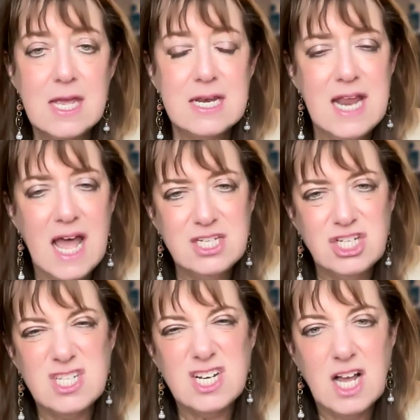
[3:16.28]
not
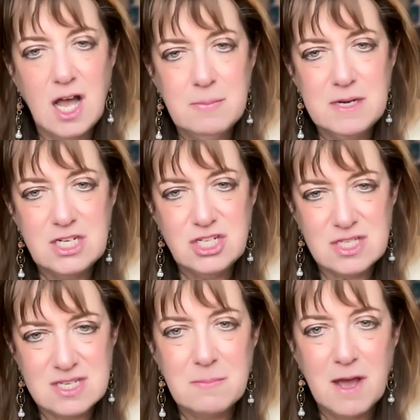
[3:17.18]
just
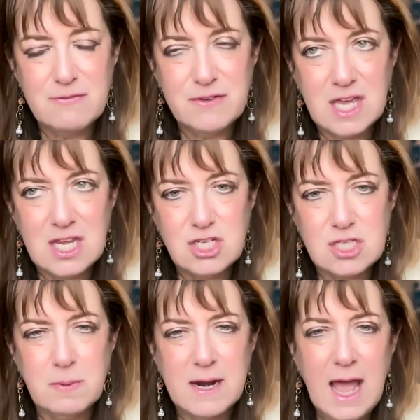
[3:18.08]
accommodations and
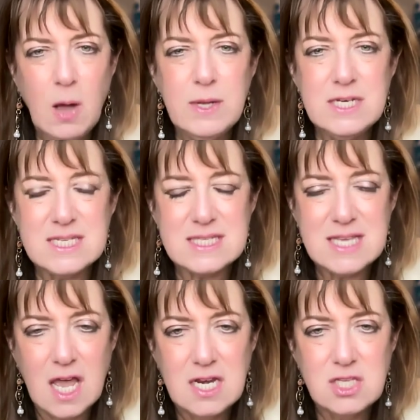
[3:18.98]
modifications, but how we
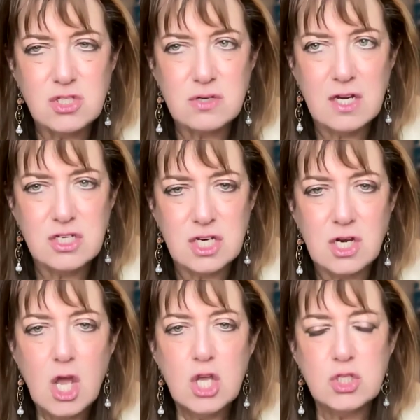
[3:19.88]
design
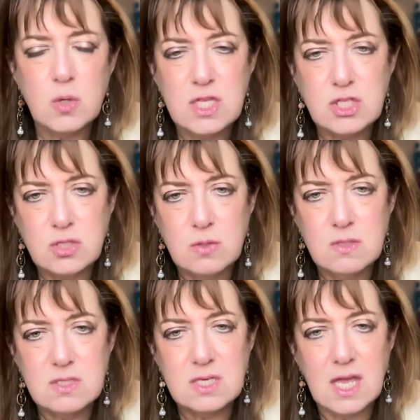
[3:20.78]
instruction so that
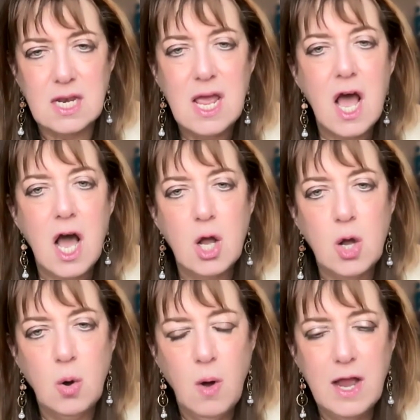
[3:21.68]
students can
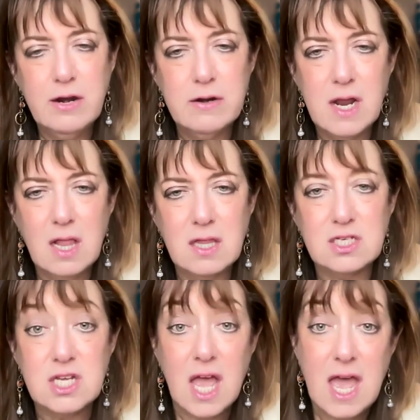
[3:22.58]
acquire
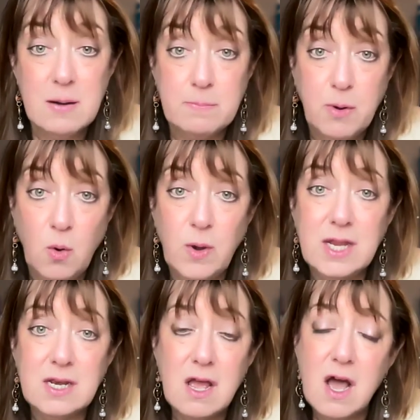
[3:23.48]
knowledge at
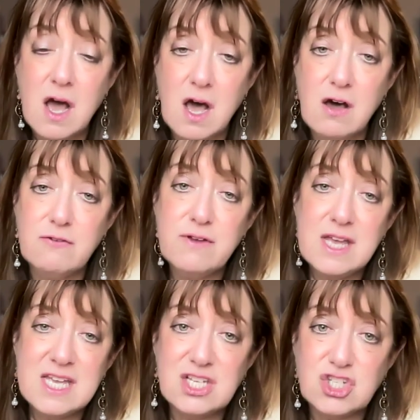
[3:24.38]
point of
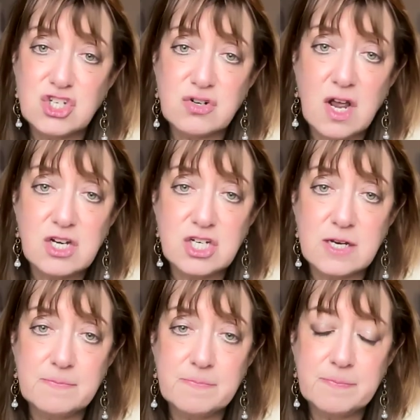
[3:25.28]
instruction.